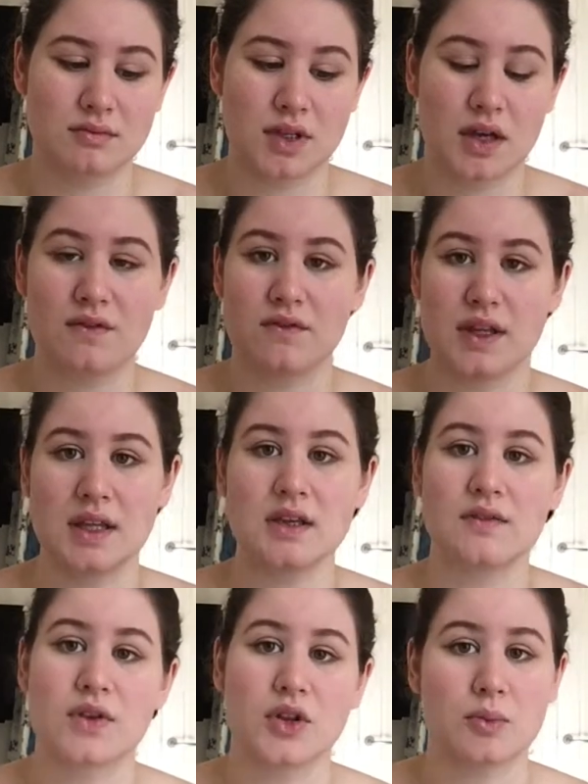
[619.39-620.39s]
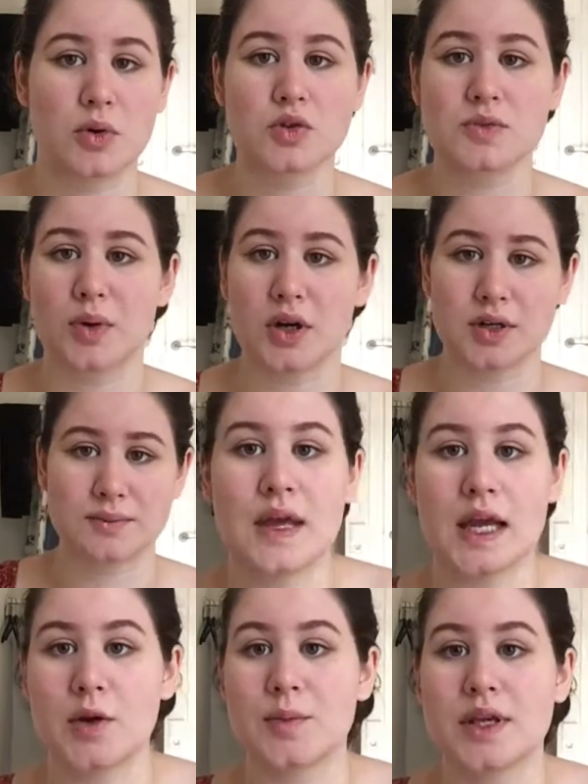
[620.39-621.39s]
convenient for the most part. The
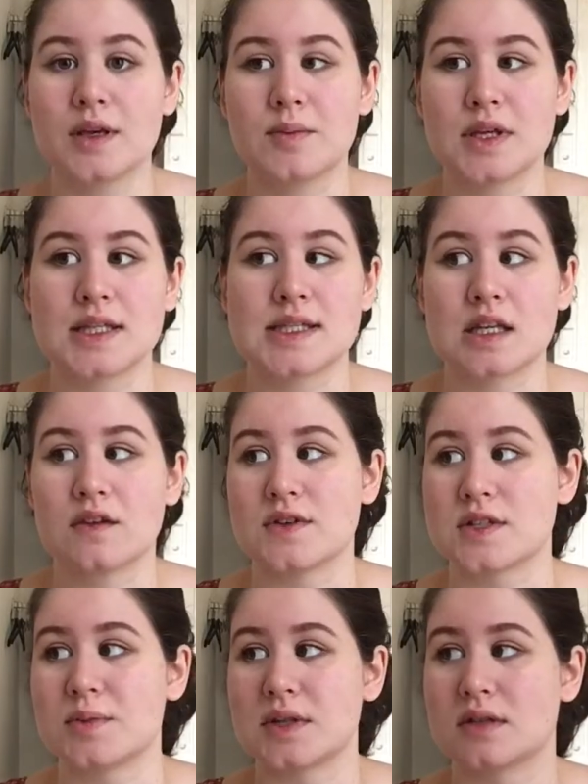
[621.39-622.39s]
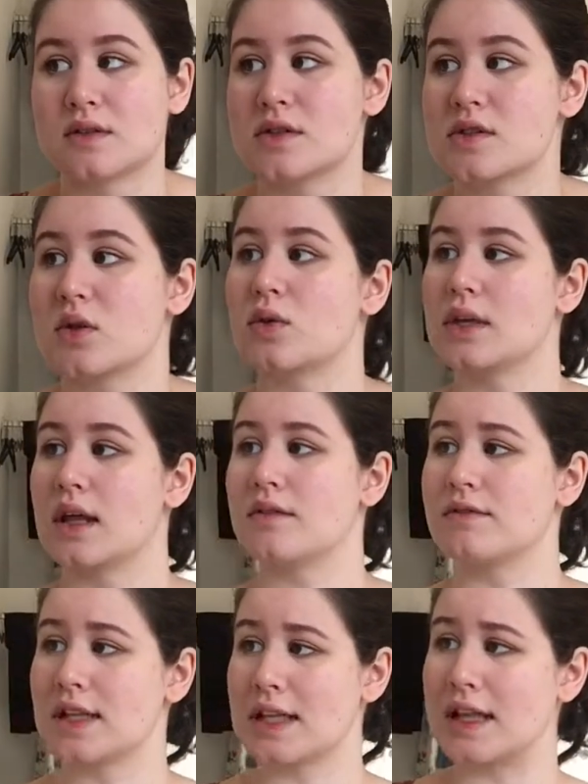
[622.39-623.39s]
Airbnb itself has been so
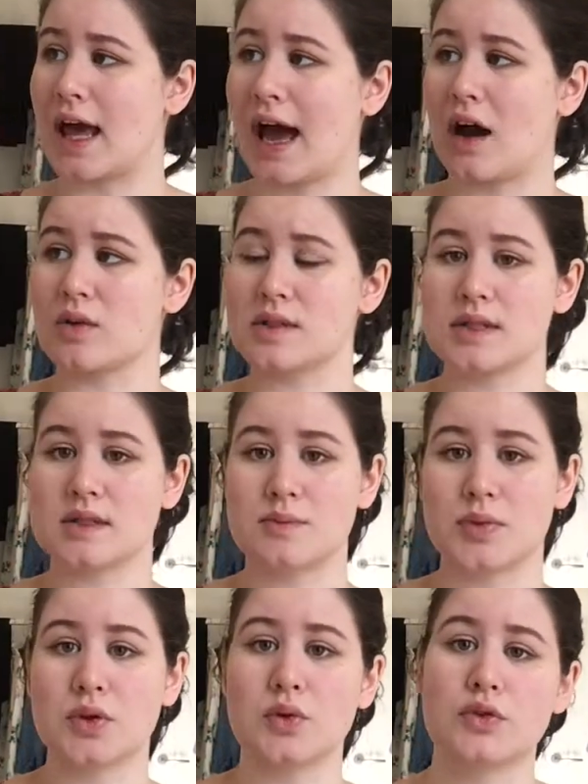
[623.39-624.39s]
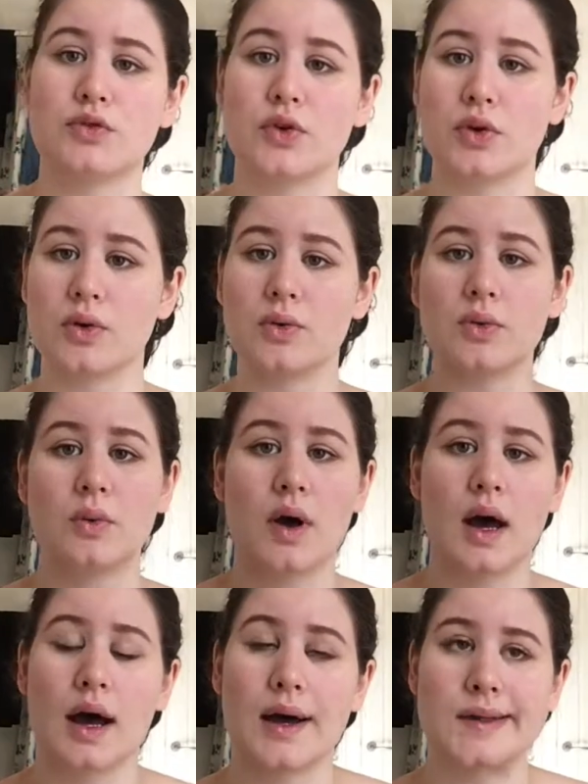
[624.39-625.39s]
lovely. The house is beautiful.
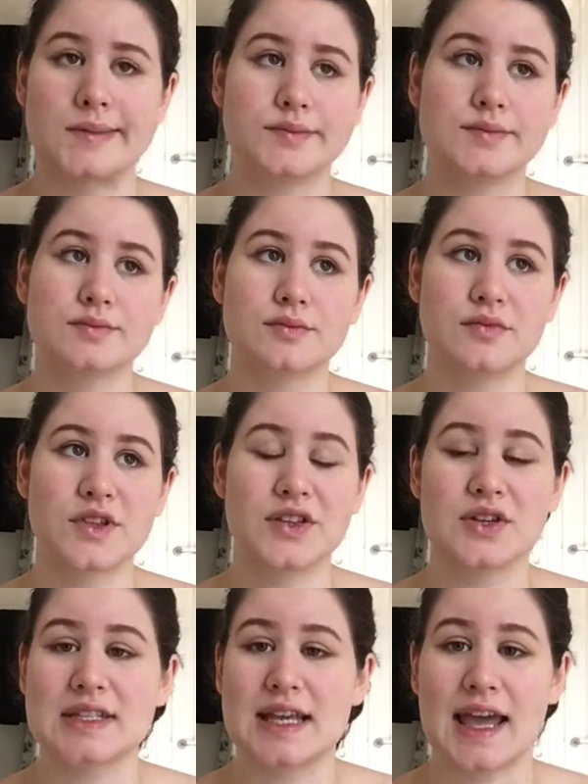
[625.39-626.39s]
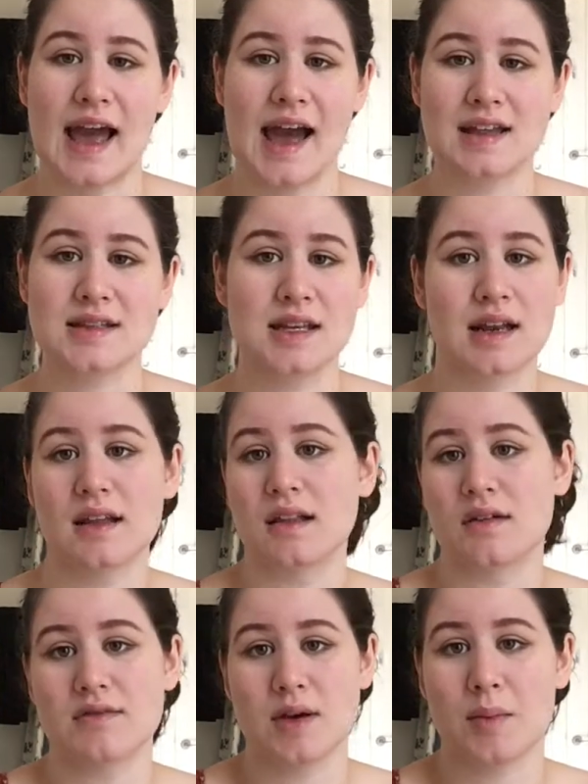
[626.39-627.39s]
Um, there's a cat and I
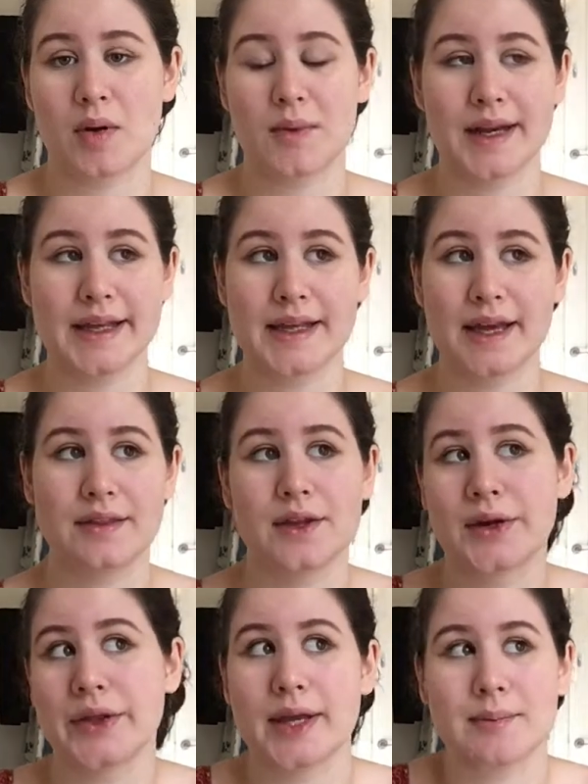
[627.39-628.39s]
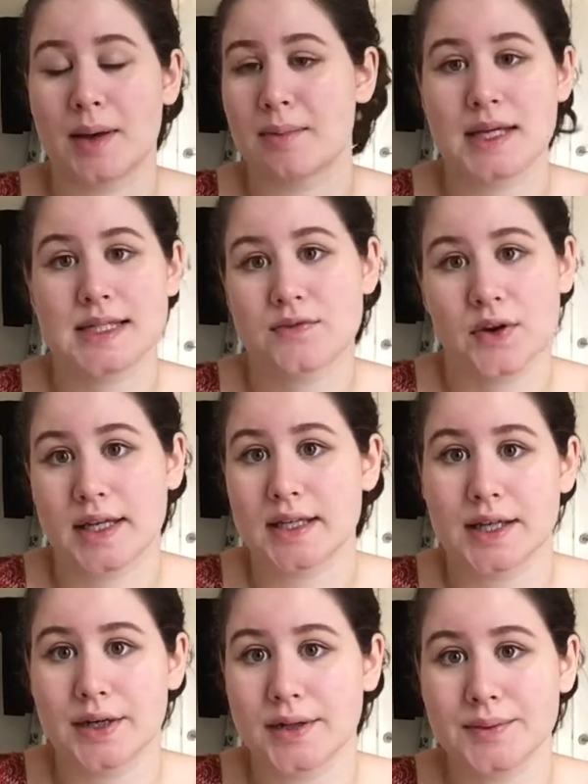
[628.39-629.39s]
love them already and they're like my best friend
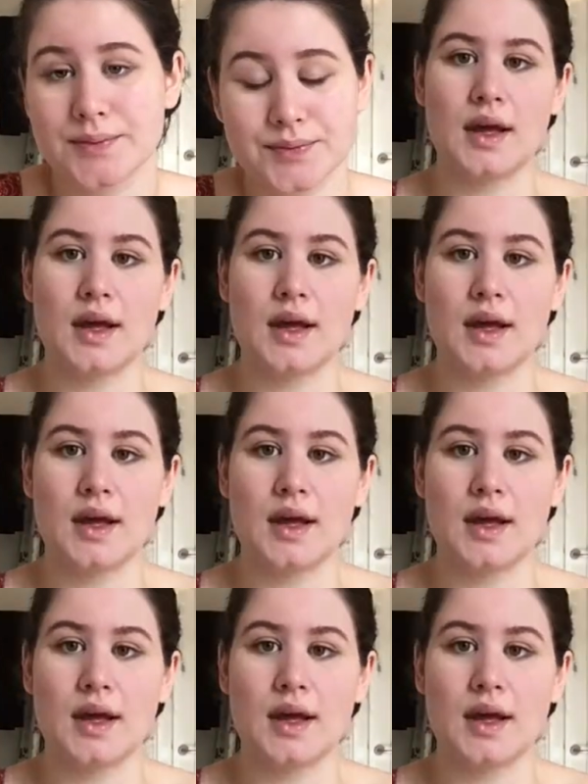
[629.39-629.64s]
here.